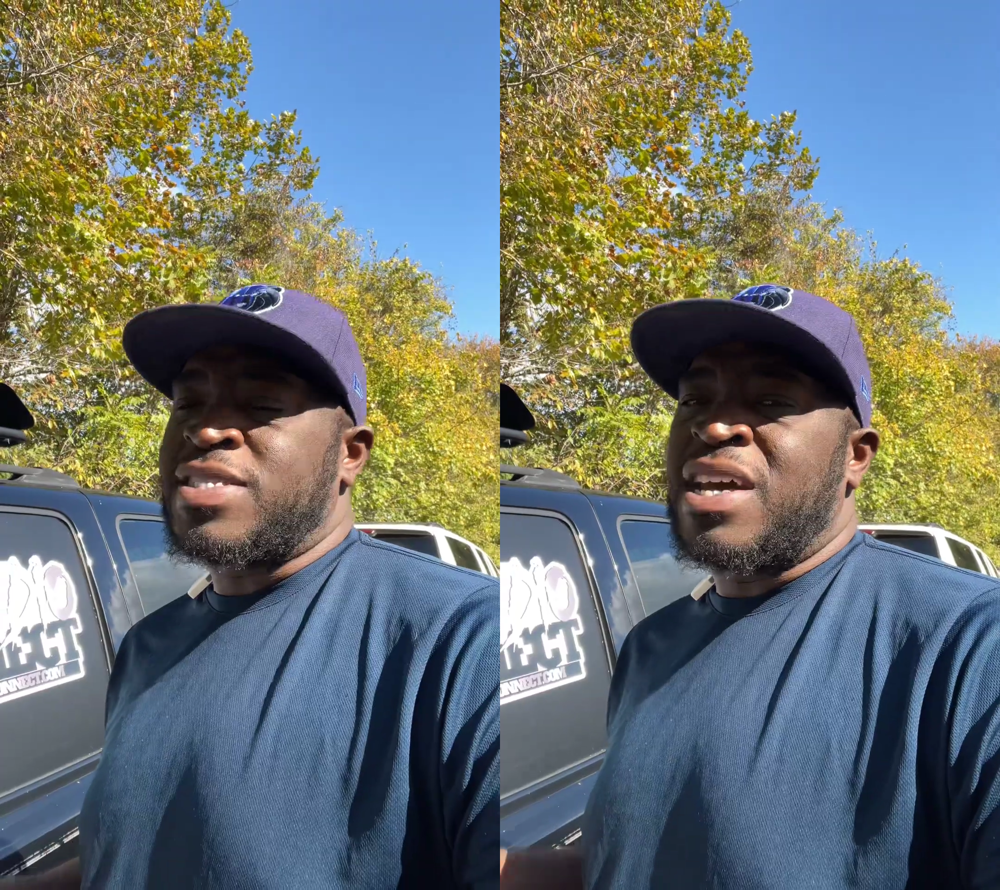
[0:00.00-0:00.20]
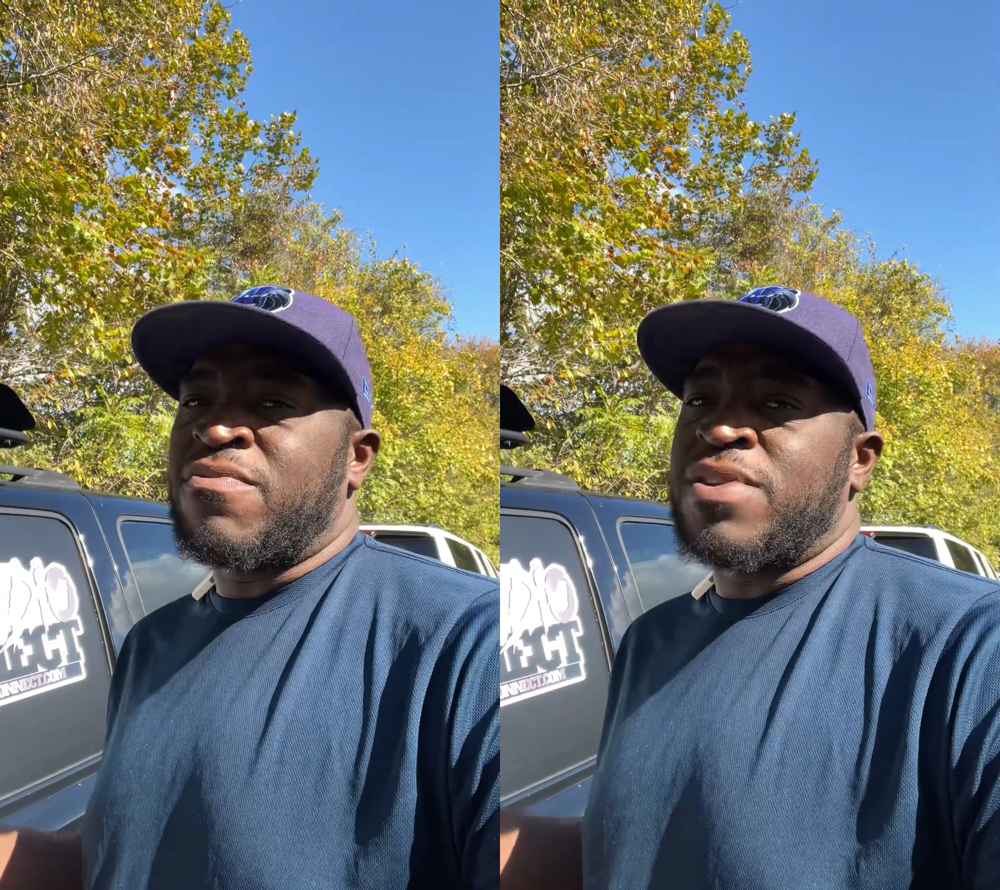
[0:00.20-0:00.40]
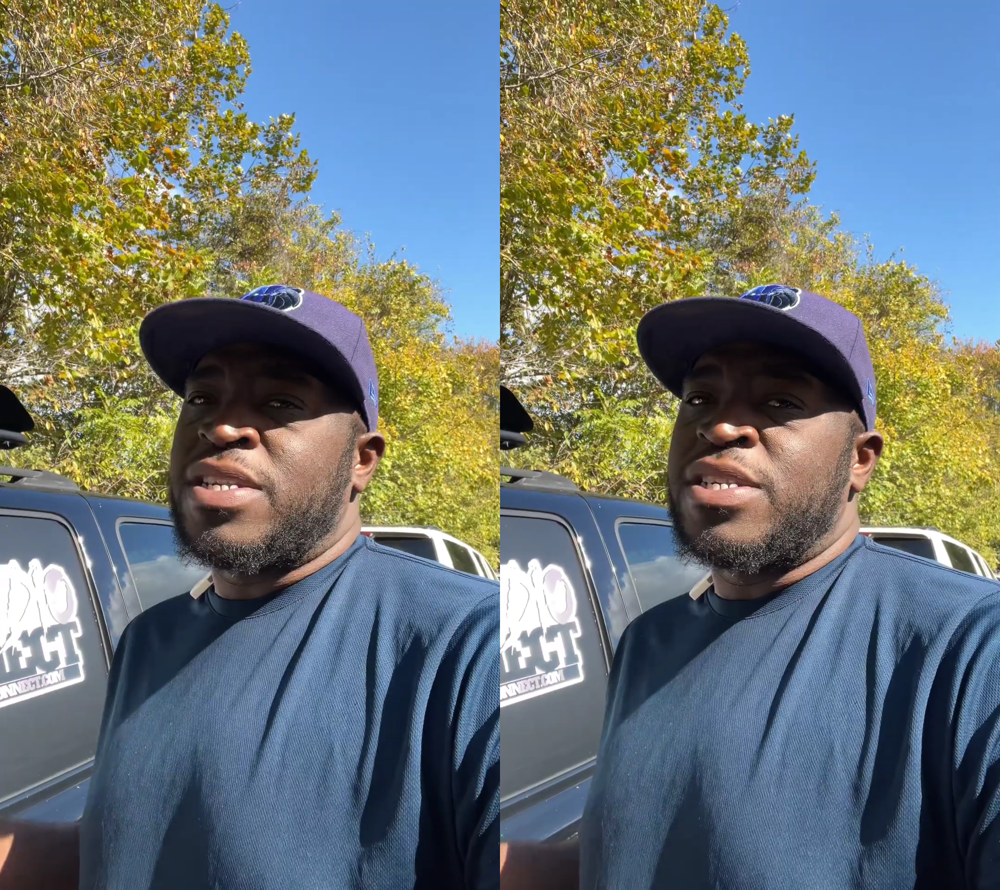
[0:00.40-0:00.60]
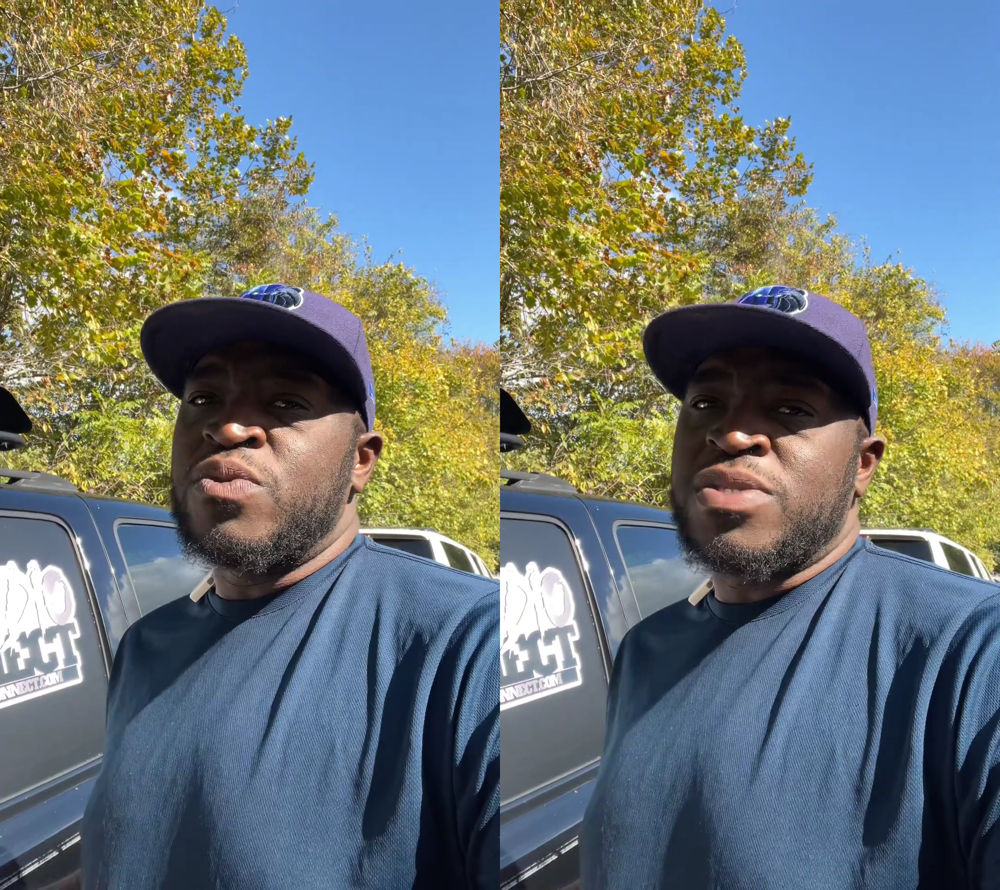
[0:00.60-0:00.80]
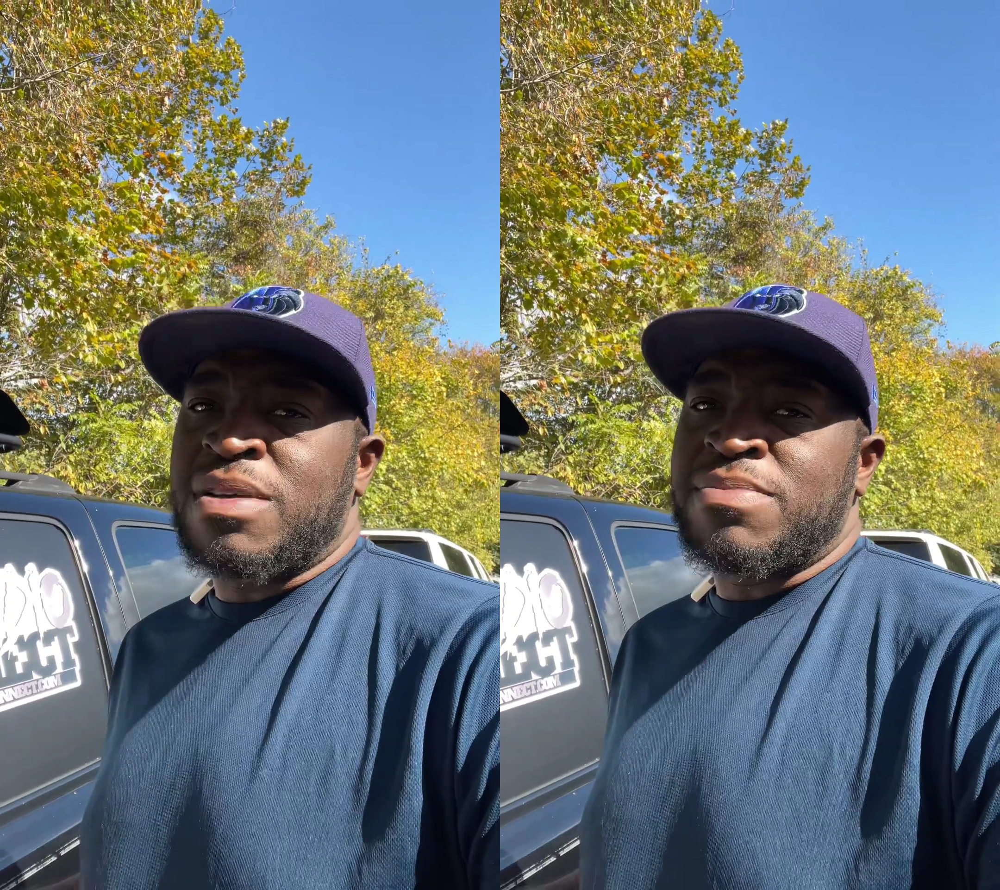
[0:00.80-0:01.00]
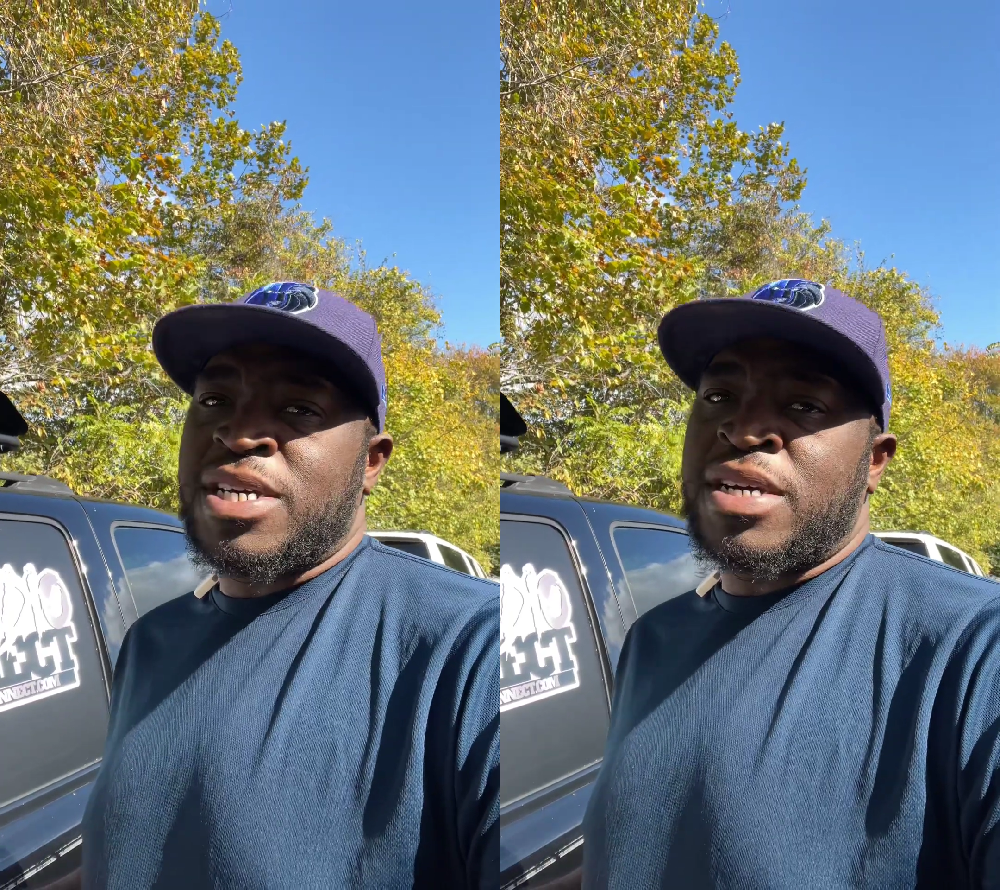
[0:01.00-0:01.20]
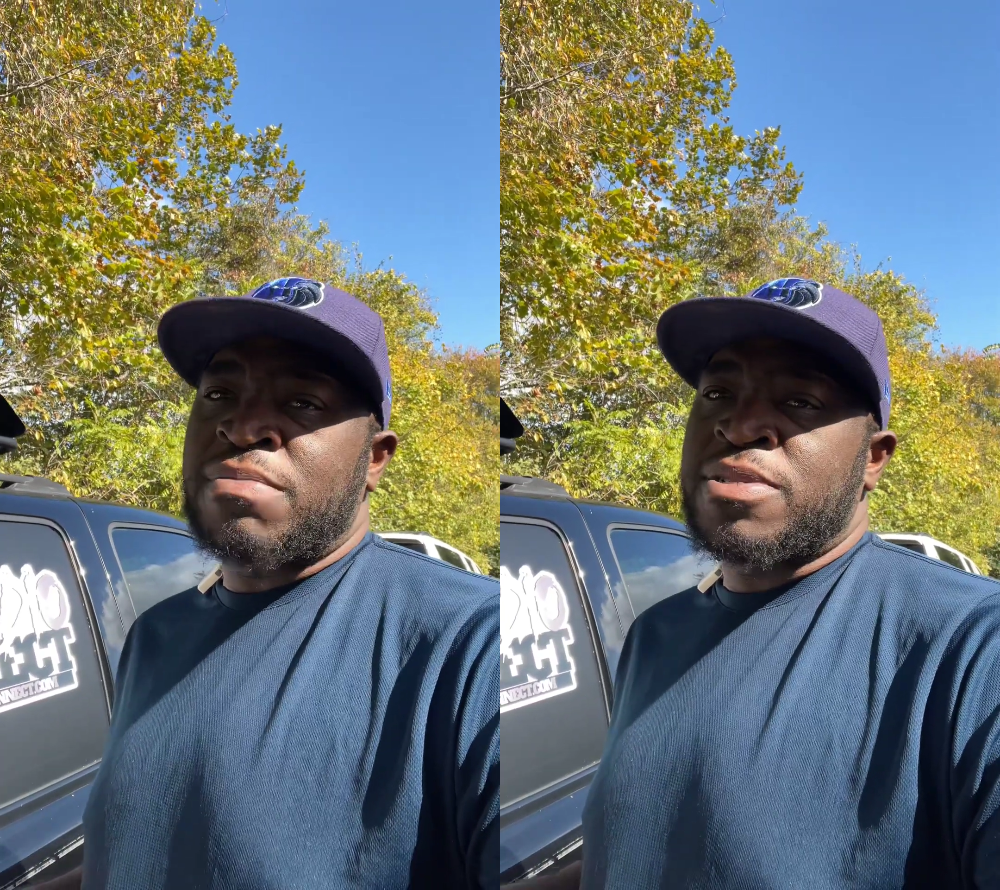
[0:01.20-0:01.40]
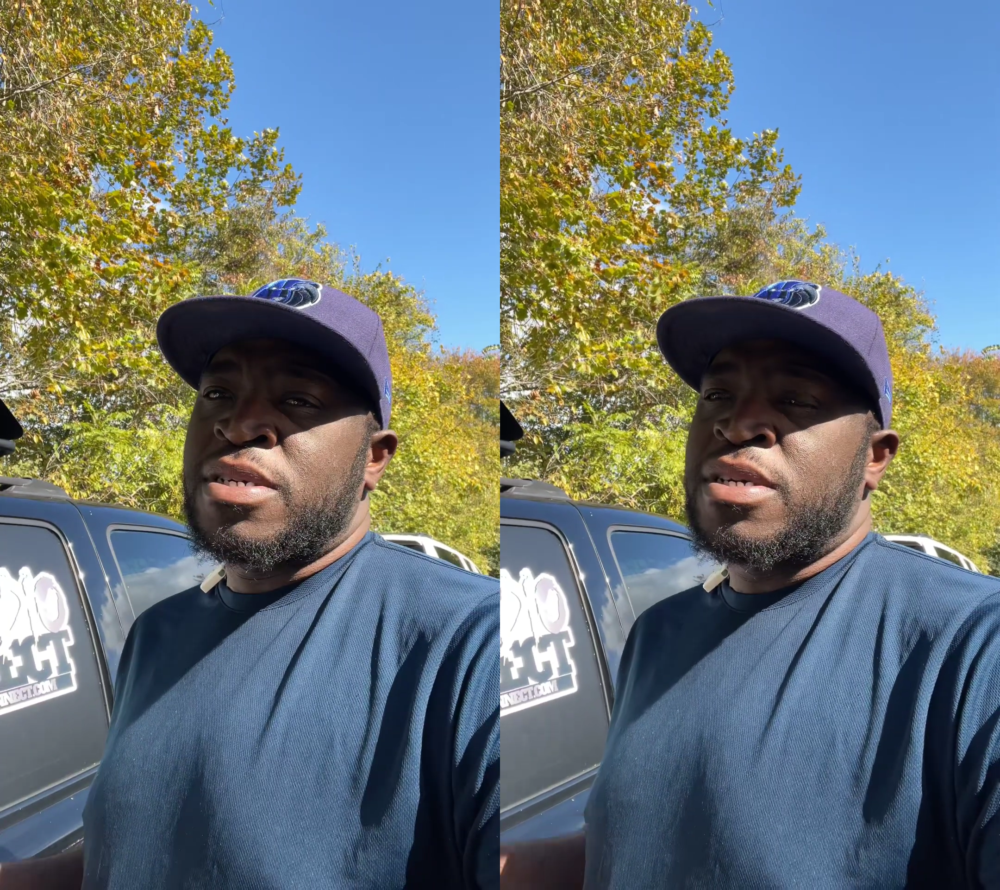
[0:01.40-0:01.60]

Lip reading: Not really new sometimes